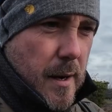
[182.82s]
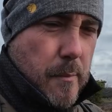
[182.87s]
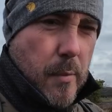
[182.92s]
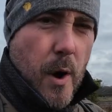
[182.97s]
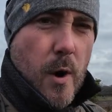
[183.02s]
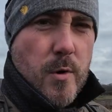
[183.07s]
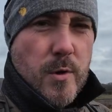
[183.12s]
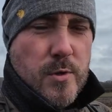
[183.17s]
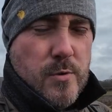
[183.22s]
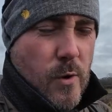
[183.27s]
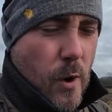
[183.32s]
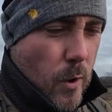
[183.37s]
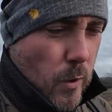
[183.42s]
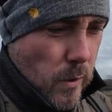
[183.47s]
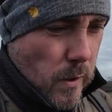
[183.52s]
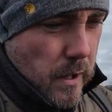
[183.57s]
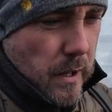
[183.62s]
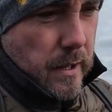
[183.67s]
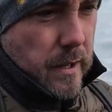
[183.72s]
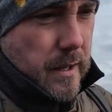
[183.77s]
a
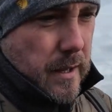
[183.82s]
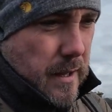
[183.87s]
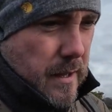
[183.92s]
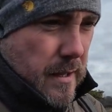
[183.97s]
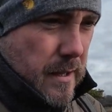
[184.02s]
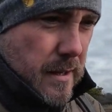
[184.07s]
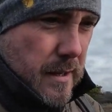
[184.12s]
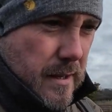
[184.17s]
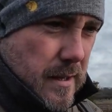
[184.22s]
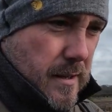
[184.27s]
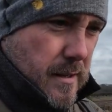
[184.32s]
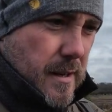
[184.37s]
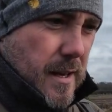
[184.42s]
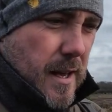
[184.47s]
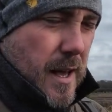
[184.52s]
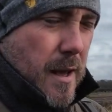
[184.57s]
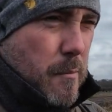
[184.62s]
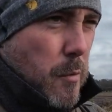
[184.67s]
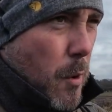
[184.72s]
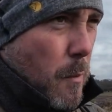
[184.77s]
post-roll,
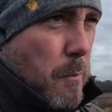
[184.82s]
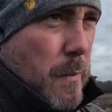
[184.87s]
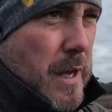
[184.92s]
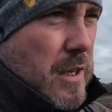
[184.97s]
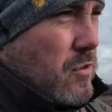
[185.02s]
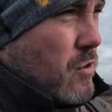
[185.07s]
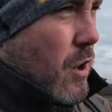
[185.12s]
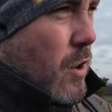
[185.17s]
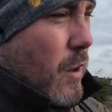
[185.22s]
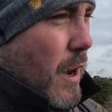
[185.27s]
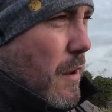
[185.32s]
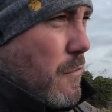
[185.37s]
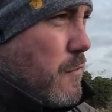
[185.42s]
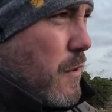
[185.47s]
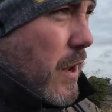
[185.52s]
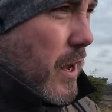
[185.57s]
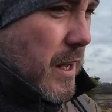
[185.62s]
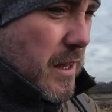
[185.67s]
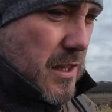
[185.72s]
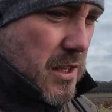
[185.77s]
but mid-roll
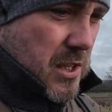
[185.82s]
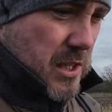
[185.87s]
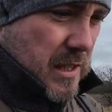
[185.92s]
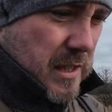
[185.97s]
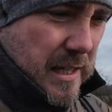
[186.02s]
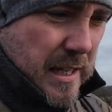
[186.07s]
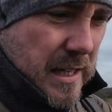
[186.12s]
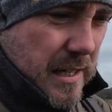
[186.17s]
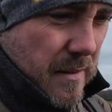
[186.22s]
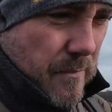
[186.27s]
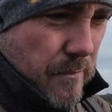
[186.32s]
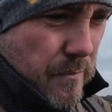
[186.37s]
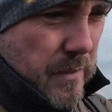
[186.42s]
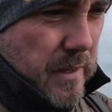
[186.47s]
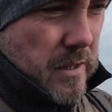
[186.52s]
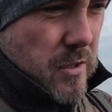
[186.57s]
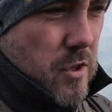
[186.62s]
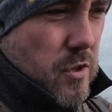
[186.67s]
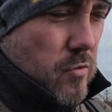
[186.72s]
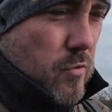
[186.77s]
adverts, they
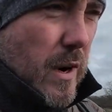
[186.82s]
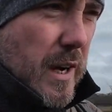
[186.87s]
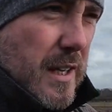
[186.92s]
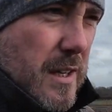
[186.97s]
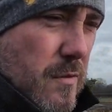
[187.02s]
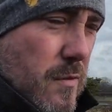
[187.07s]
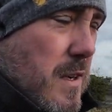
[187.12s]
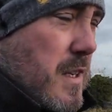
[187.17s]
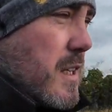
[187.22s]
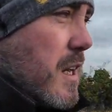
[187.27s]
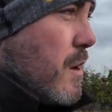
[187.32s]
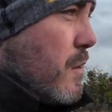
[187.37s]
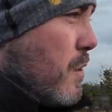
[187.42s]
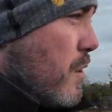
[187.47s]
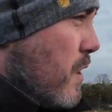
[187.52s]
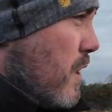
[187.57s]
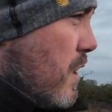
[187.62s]
just wreck the video.